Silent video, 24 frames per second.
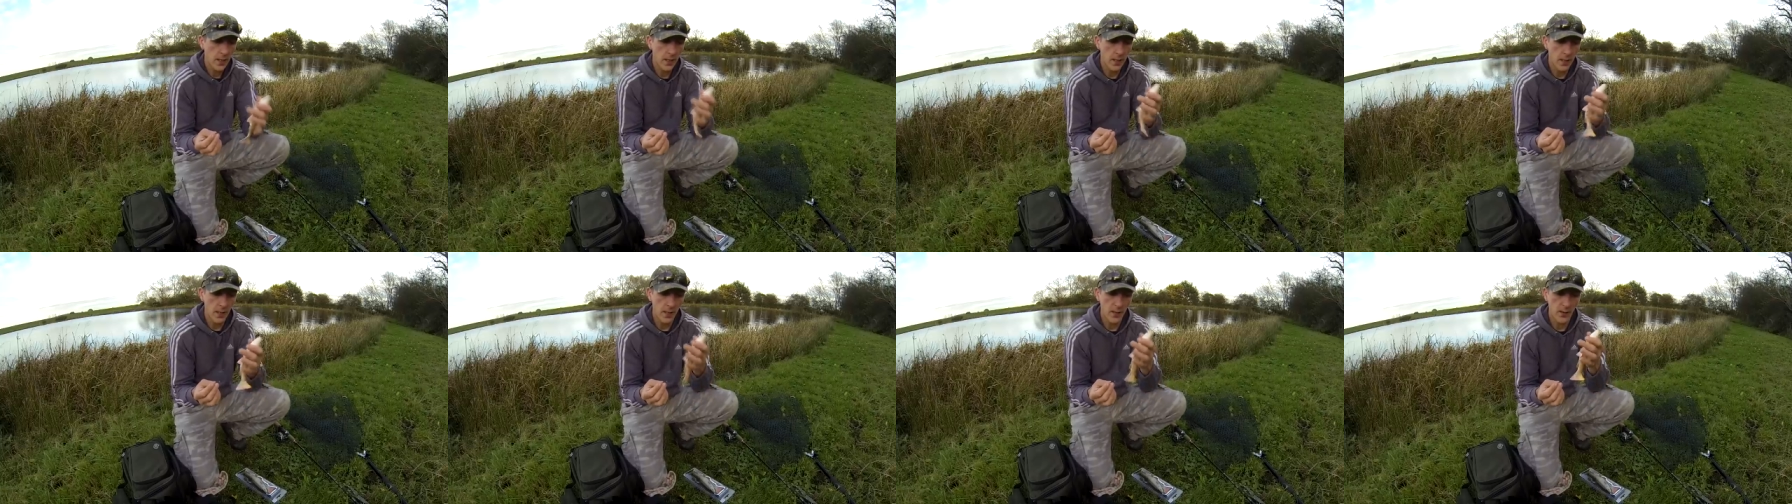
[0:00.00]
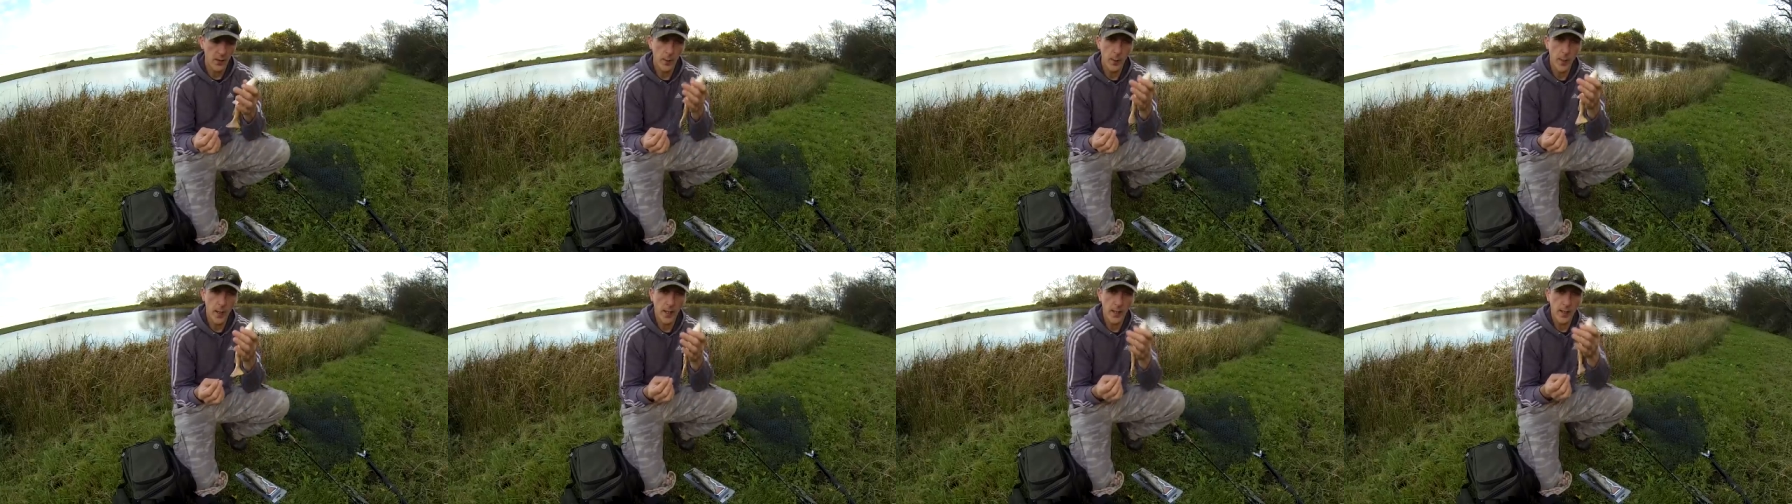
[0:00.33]
if
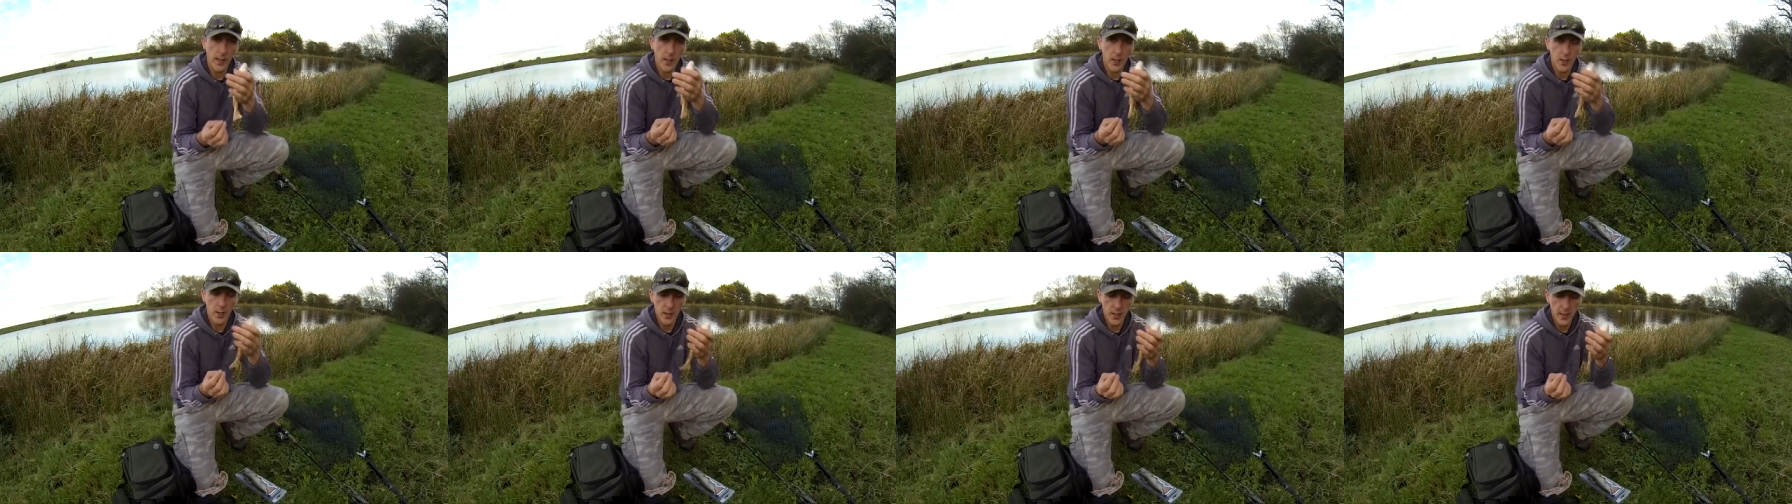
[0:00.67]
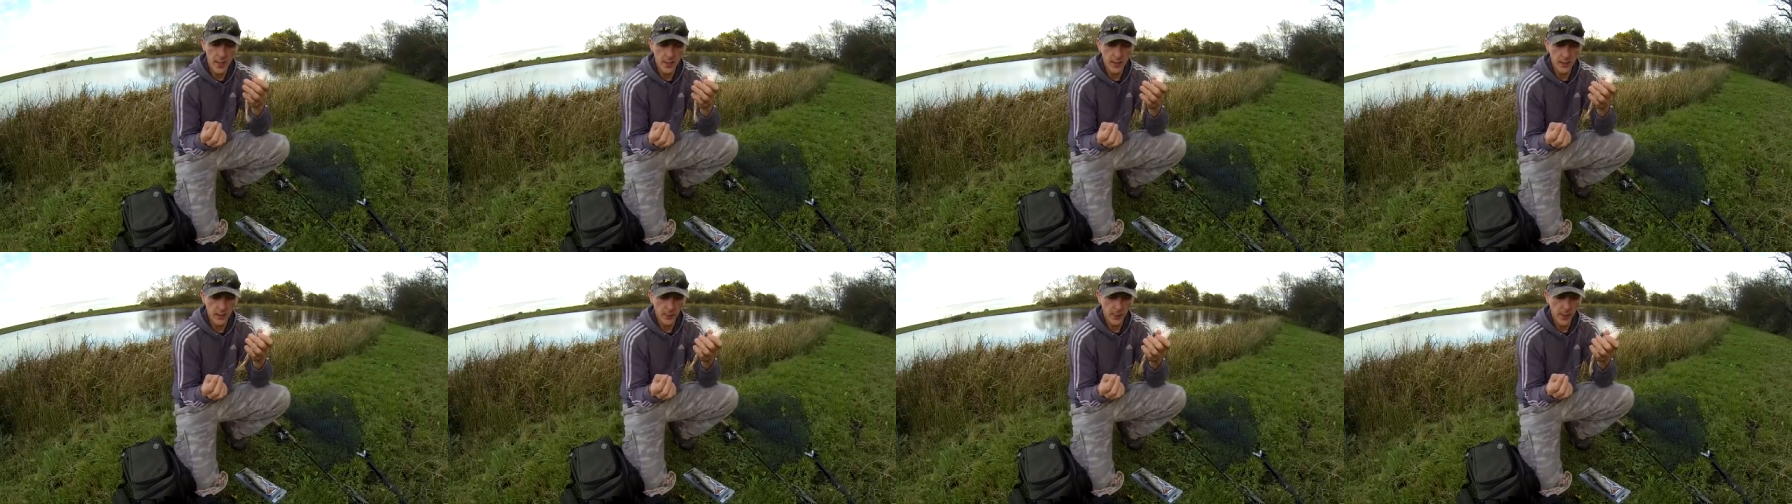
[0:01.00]
you're buying this you
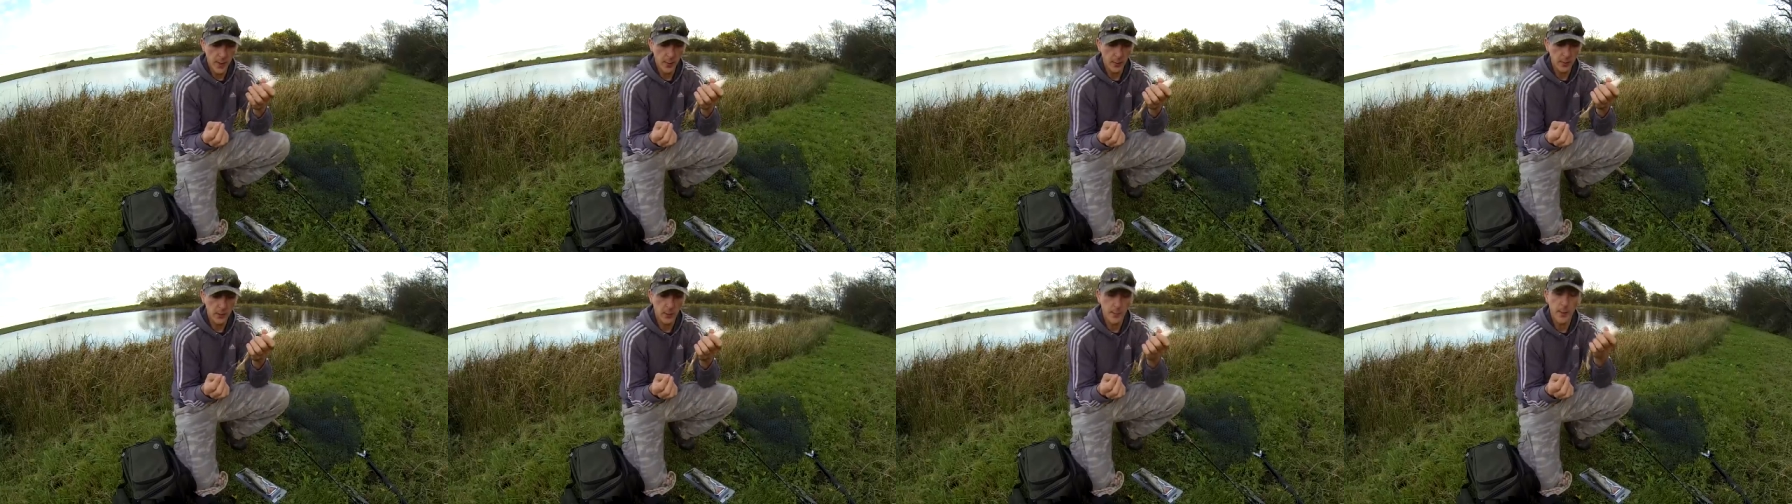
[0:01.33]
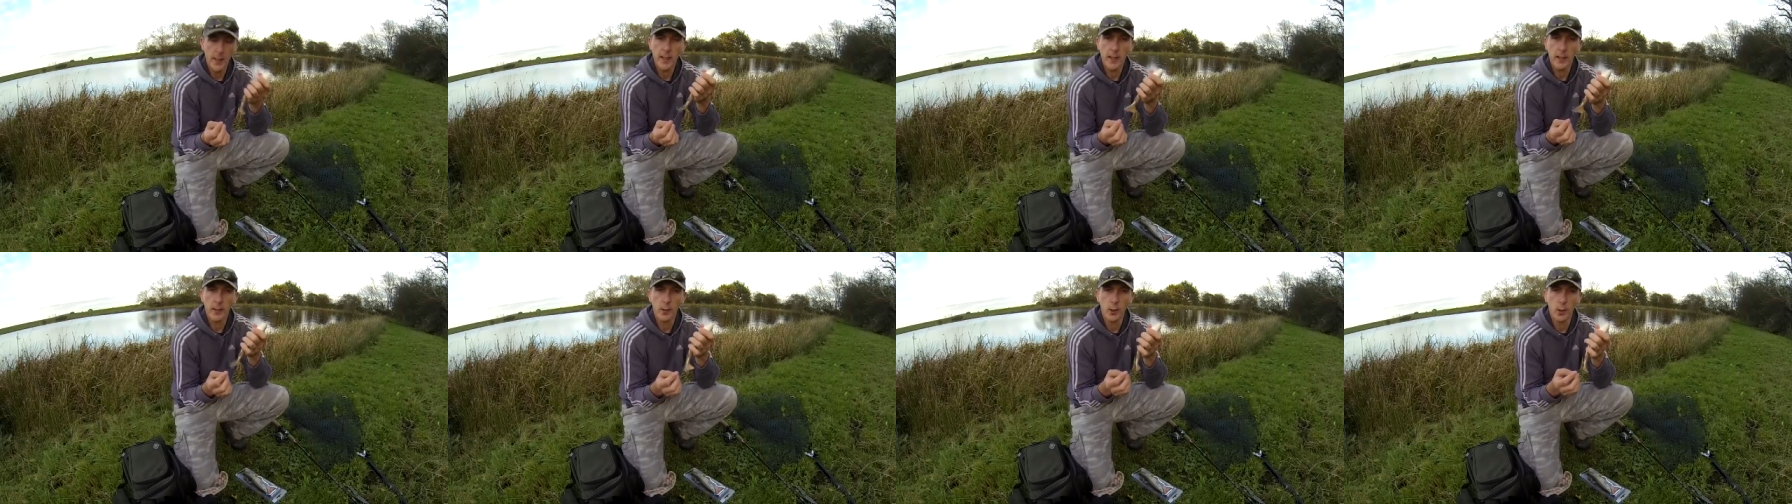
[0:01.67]
need to be able to
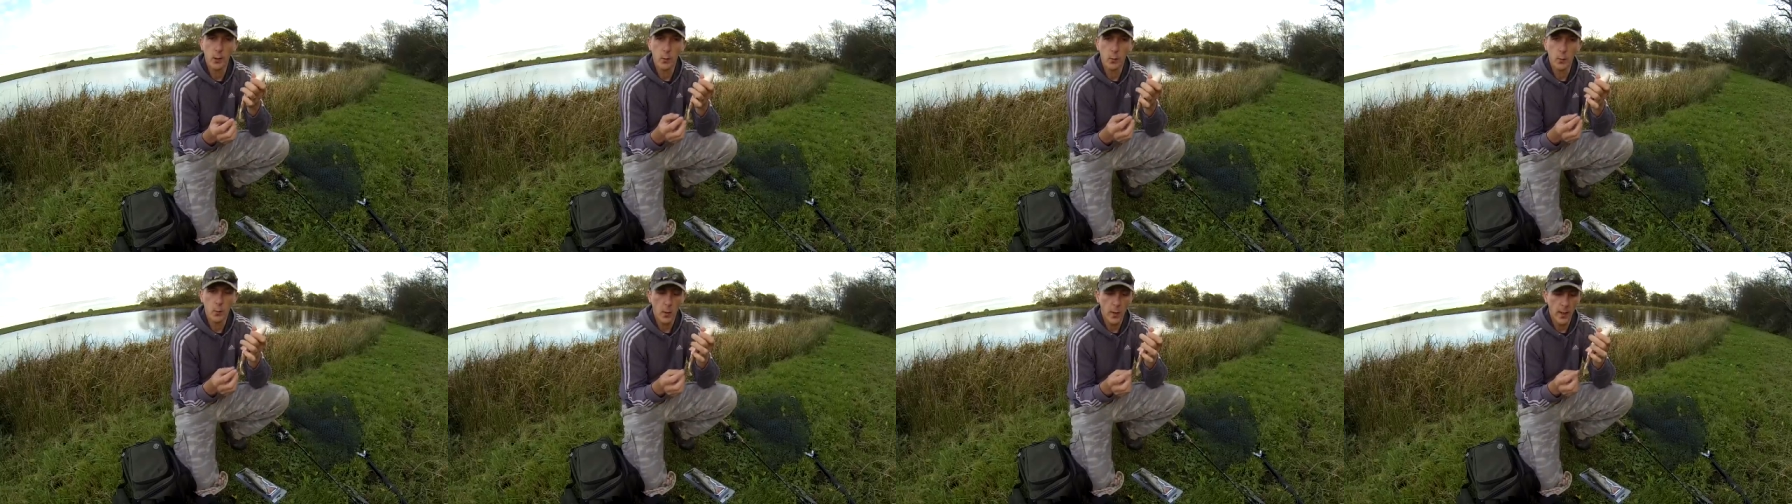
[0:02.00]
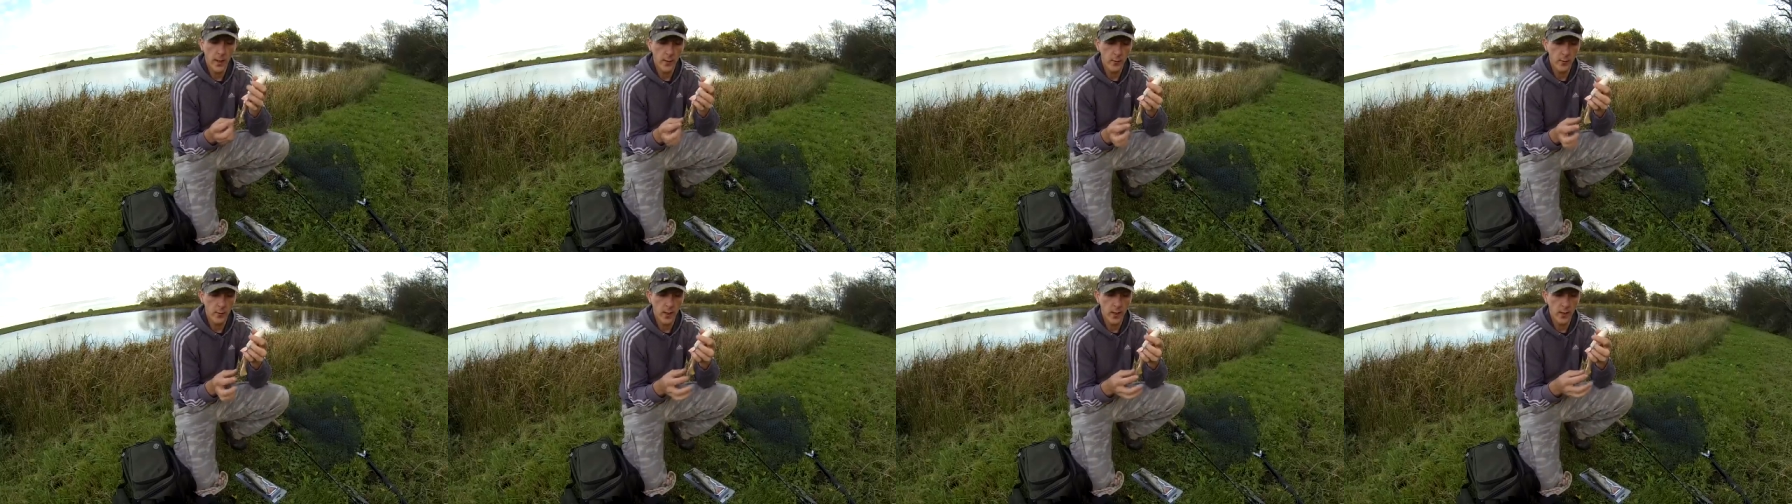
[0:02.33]
make your own
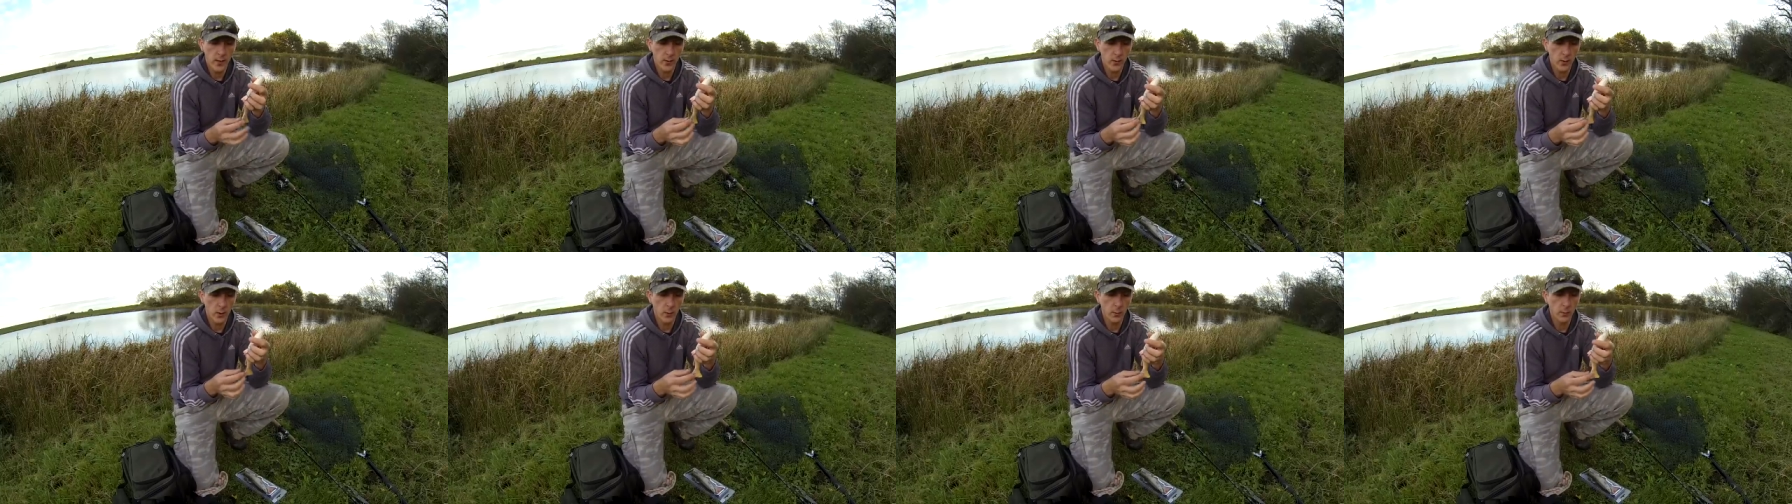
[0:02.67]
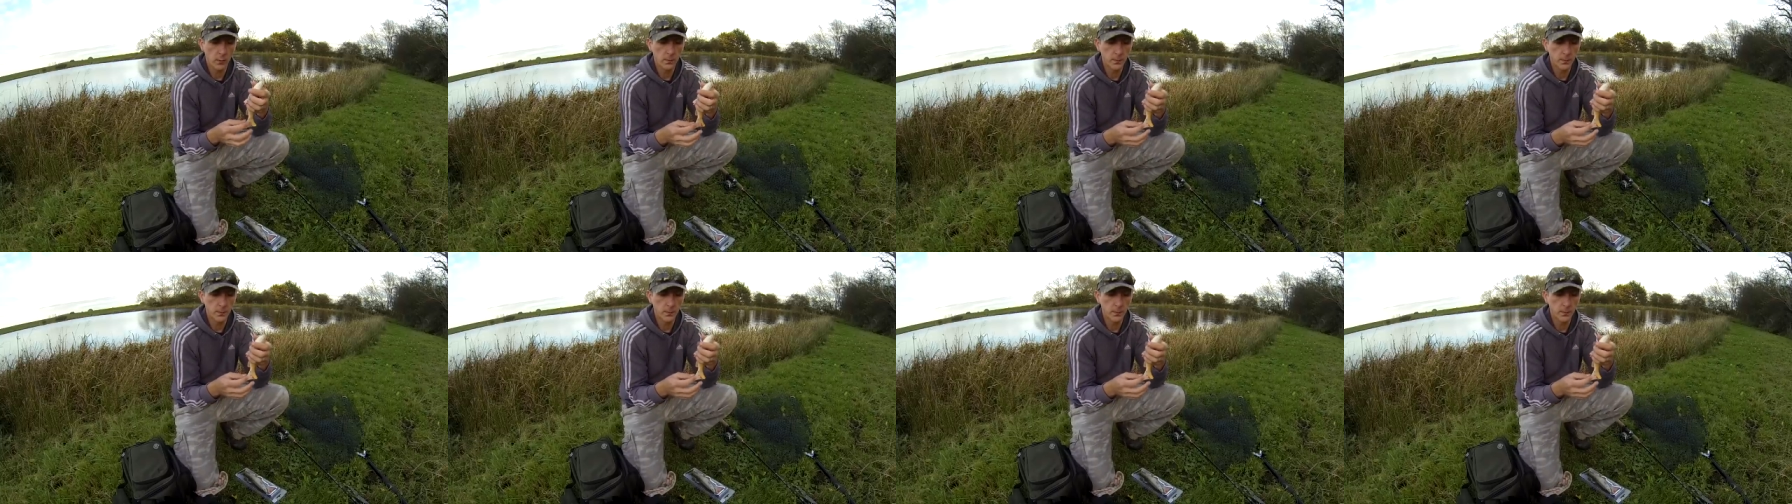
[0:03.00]
wire traces up